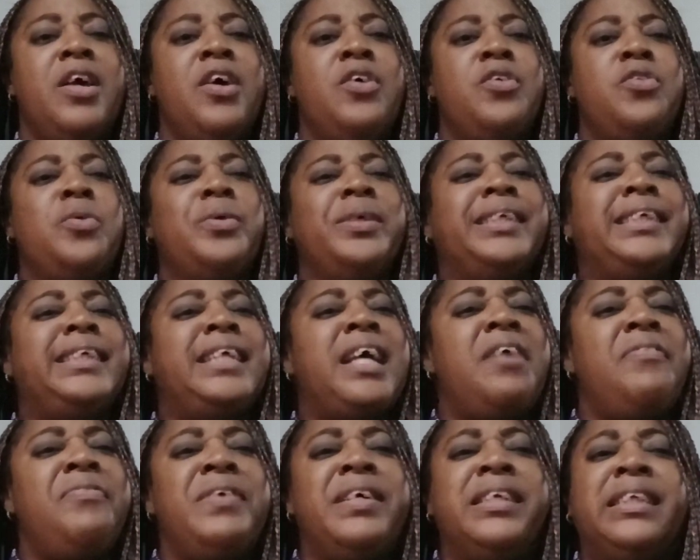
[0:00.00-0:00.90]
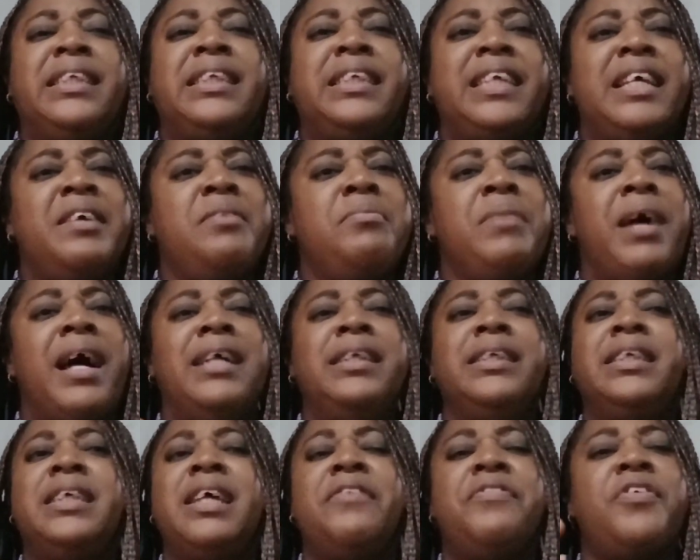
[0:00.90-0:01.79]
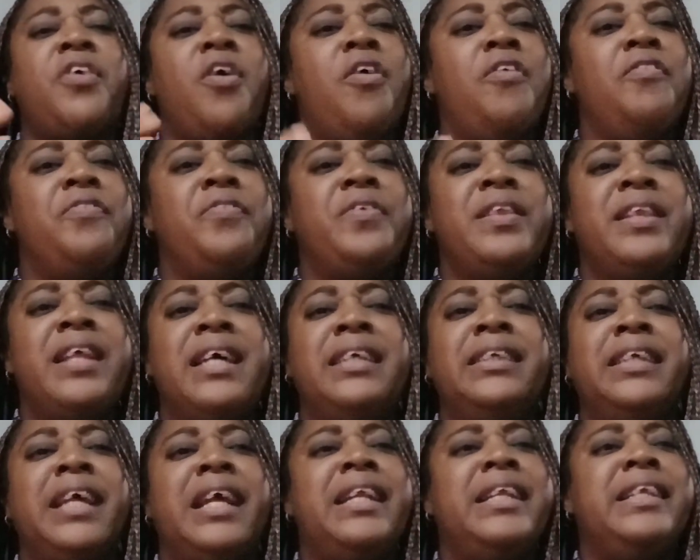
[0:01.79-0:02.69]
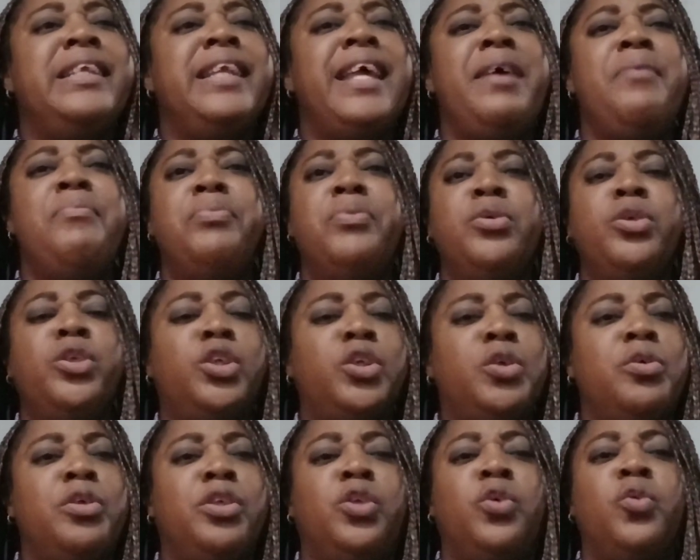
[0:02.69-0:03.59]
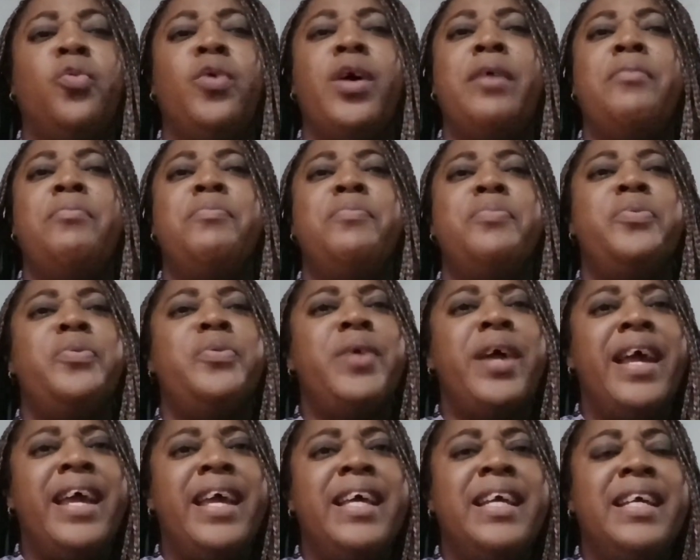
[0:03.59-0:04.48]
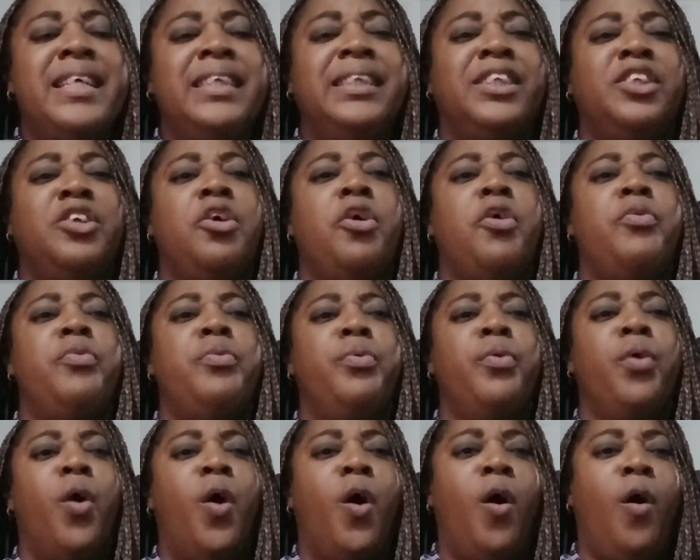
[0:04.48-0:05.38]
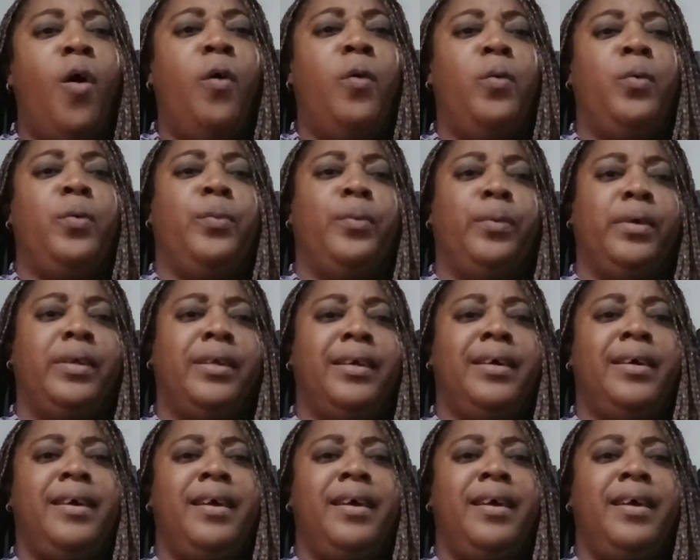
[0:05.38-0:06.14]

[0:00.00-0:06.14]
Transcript: So self-esteem and self-confidence enables you to embrace your role.